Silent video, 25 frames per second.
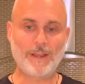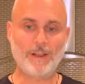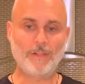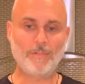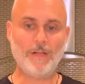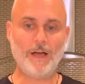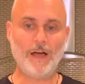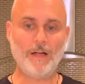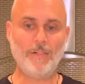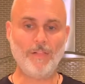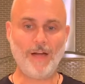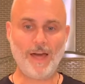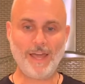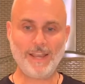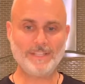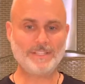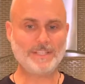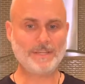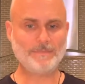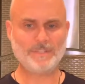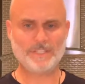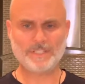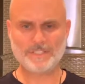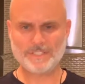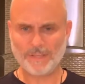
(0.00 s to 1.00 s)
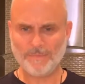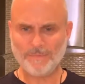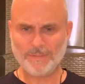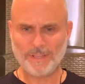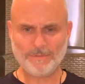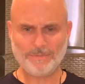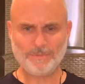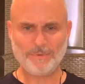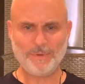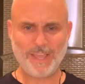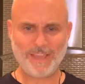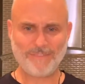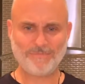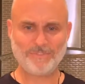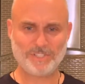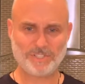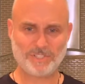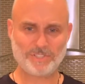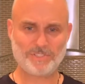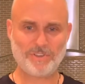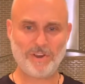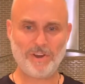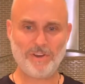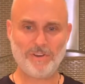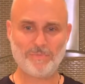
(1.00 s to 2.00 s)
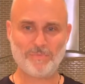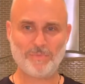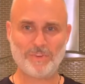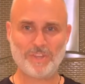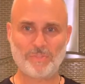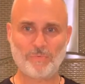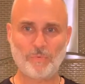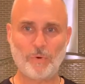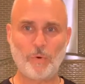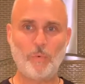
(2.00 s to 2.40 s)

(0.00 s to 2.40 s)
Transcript: A, a lot of times, and sometimes we have to start with,